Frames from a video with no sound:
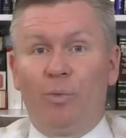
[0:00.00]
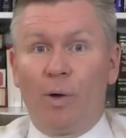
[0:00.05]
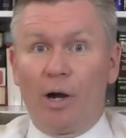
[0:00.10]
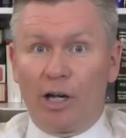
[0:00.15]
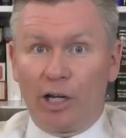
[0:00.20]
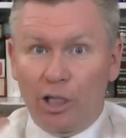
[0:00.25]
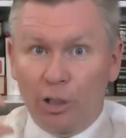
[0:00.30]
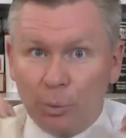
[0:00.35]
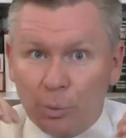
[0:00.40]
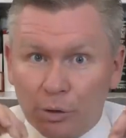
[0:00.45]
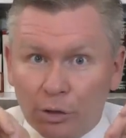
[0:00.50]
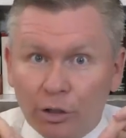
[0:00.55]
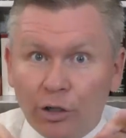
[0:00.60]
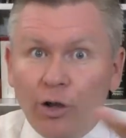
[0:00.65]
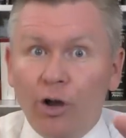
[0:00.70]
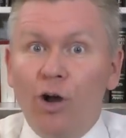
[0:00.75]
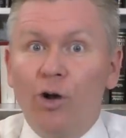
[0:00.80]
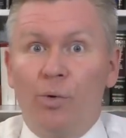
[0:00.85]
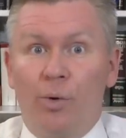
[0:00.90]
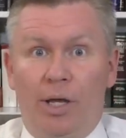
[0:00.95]
where you were
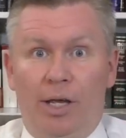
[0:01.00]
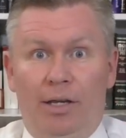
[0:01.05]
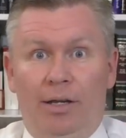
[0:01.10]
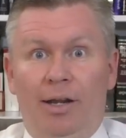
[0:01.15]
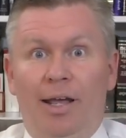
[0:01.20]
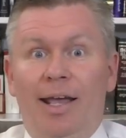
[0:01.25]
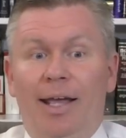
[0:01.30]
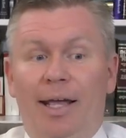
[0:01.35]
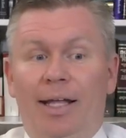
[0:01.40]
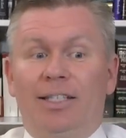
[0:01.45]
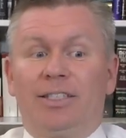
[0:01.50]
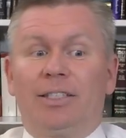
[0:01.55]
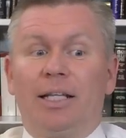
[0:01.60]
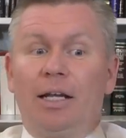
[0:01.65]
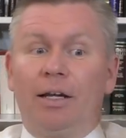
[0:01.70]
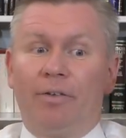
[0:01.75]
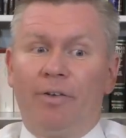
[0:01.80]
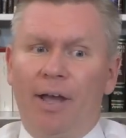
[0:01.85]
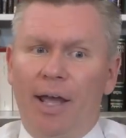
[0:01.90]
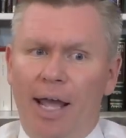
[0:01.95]
going, instead
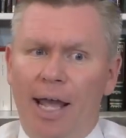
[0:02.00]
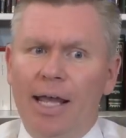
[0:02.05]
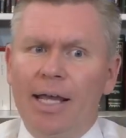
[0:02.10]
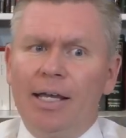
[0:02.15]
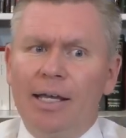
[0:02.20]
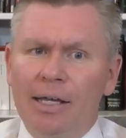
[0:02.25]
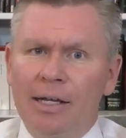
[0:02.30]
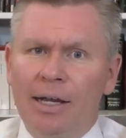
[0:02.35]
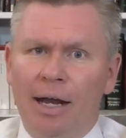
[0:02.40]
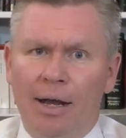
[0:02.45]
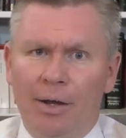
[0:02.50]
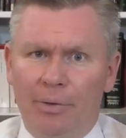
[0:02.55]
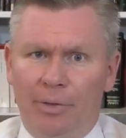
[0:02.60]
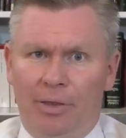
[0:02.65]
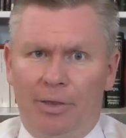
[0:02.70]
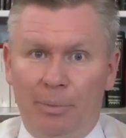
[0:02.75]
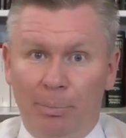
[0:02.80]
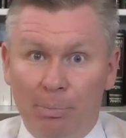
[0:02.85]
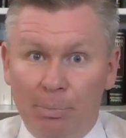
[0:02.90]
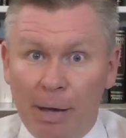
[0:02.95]
of hanging out
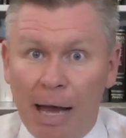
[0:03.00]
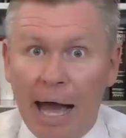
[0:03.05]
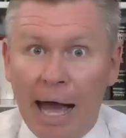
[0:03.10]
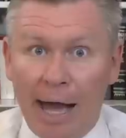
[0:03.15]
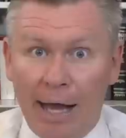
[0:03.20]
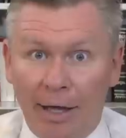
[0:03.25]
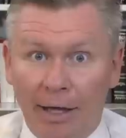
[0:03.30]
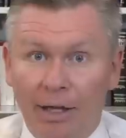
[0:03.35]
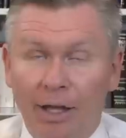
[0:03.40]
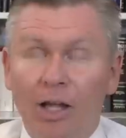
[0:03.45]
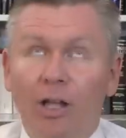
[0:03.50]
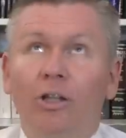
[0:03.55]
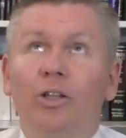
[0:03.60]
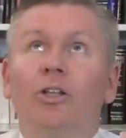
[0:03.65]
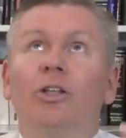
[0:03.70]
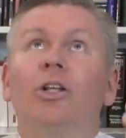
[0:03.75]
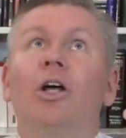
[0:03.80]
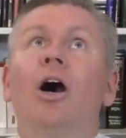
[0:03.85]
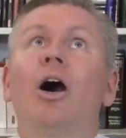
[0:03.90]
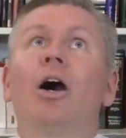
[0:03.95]
the back,
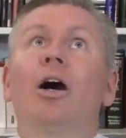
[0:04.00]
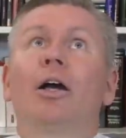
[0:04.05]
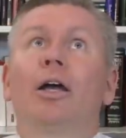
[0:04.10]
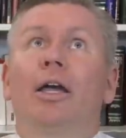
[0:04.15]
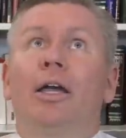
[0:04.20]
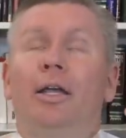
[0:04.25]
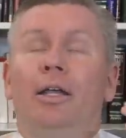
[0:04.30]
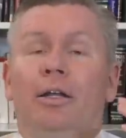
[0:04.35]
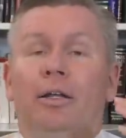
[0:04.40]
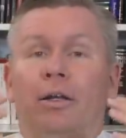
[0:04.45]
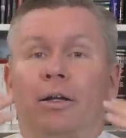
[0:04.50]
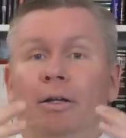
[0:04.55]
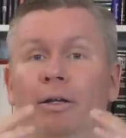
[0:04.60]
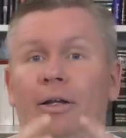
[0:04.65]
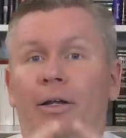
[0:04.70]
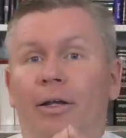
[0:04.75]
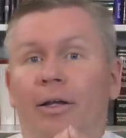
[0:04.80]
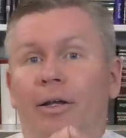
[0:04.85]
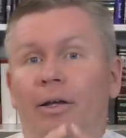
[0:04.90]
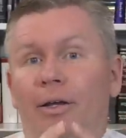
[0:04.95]
longing
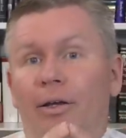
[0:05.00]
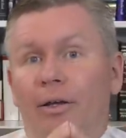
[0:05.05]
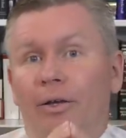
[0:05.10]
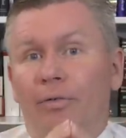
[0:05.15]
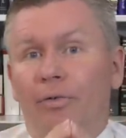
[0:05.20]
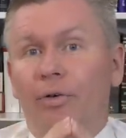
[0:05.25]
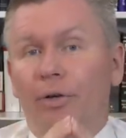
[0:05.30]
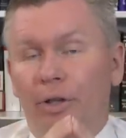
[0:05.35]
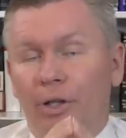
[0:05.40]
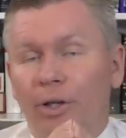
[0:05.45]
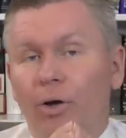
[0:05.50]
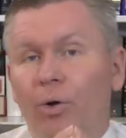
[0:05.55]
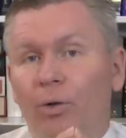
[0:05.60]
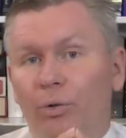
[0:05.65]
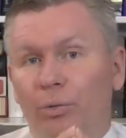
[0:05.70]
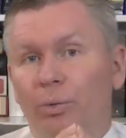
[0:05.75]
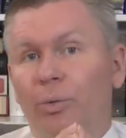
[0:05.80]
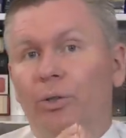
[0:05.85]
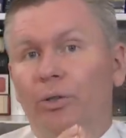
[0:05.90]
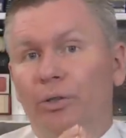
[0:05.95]
for the
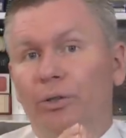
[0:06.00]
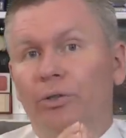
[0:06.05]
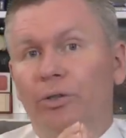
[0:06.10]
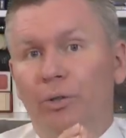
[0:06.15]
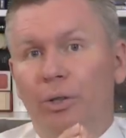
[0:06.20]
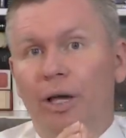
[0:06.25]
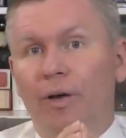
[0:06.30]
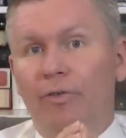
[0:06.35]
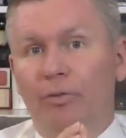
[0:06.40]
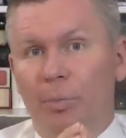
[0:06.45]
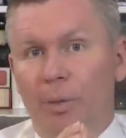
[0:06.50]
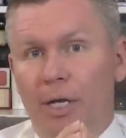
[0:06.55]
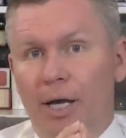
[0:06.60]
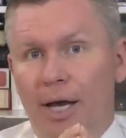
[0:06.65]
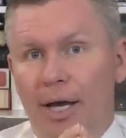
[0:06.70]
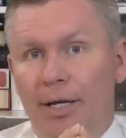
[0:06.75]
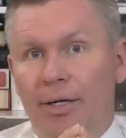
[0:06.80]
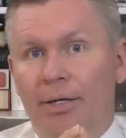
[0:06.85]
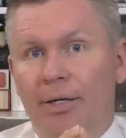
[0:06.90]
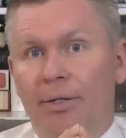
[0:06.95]
old world you left
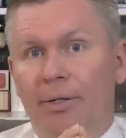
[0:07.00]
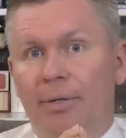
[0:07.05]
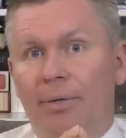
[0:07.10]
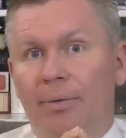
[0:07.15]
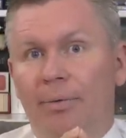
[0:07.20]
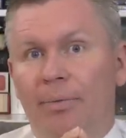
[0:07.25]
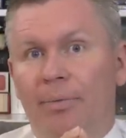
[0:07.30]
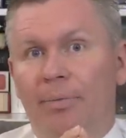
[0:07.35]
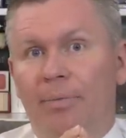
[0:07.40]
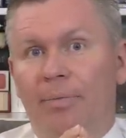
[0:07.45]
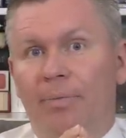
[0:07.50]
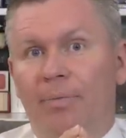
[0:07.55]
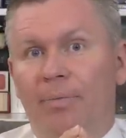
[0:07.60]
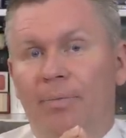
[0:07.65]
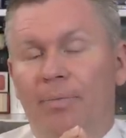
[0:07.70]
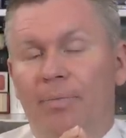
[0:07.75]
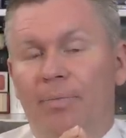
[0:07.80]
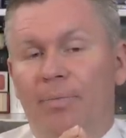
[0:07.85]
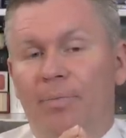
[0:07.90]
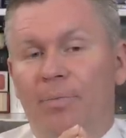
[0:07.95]
behind.
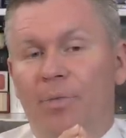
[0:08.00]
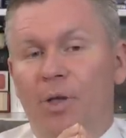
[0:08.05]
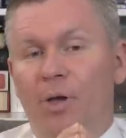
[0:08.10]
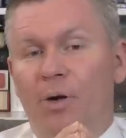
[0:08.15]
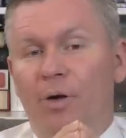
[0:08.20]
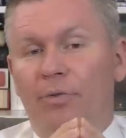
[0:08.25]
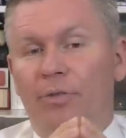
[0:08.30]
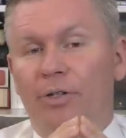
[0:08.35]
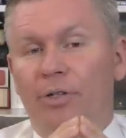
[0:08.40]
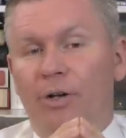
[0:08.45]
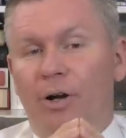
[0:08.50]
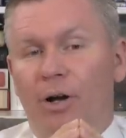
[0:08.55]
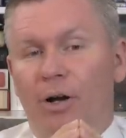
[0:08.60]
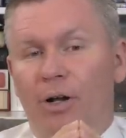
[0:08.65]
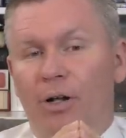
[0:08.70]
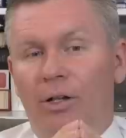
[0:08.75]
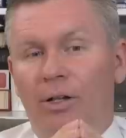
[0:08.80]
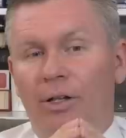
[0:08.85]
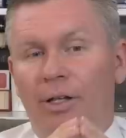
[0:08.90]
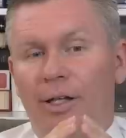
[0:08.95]
Now, if you're
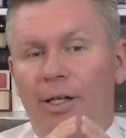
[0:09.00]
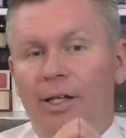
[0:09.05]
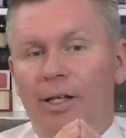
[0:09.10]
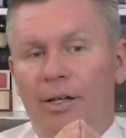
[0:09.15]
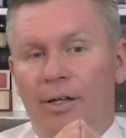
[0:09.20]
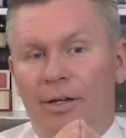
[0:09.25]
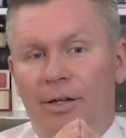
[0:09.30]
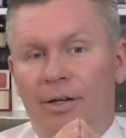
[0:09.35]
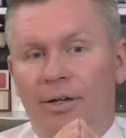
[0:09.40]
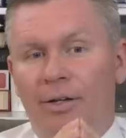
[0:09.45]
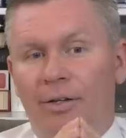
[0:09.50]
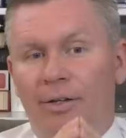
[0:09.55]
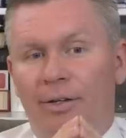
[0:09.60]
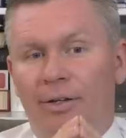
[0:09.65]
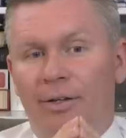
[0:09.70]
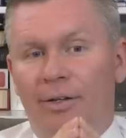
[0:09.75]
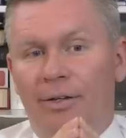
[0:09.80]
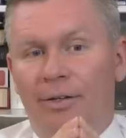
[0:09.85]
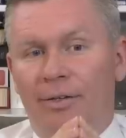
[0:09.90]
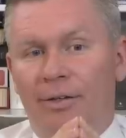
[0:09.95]
all in
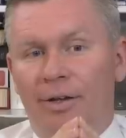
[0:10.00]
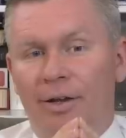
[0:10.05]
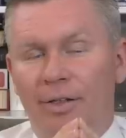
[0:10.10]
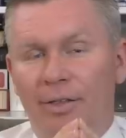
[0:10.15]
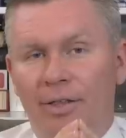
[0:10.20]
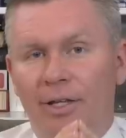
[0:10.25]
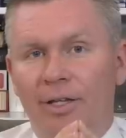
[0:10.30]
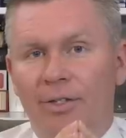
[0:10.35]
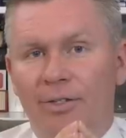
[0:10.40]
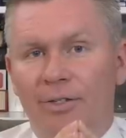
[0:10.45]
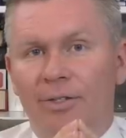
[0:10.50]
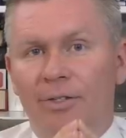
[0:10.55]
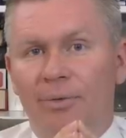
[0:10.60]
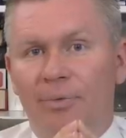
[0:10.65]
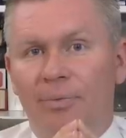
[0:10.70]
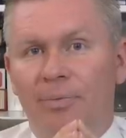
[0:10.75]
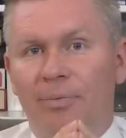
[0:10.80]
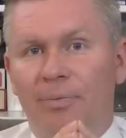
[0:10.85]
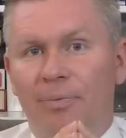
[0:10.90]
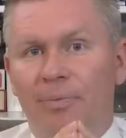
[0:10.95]
on this,
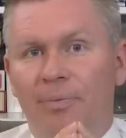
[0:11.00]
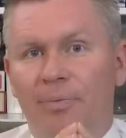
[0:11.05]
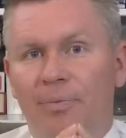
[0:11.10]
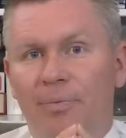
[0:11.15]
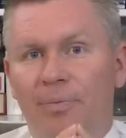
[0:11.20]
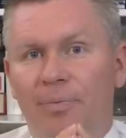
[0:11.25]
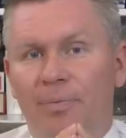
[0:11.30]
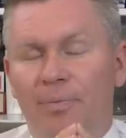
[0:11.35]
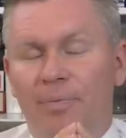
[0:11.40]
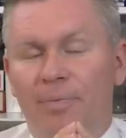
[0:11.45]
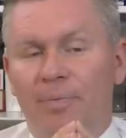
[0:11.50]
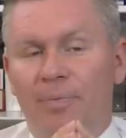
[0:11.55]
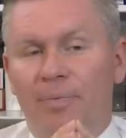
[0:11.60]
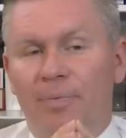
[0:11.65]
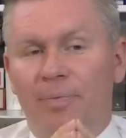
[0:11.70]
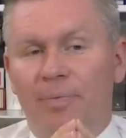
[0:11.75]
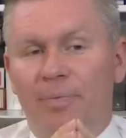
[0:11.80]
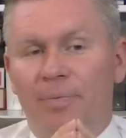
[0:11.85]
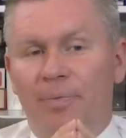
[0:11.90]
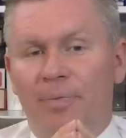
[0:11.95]

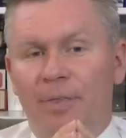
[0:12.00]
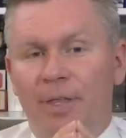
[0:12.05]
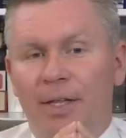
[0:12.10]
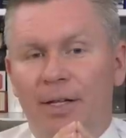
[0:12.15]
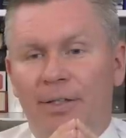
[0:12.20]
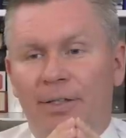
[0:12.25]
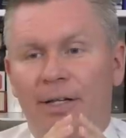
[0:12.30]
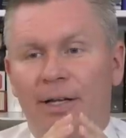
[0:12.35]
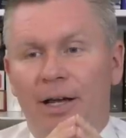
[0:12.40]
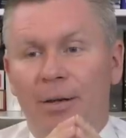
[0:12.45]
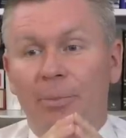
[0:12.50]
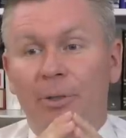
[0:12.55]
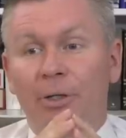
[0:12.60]
then come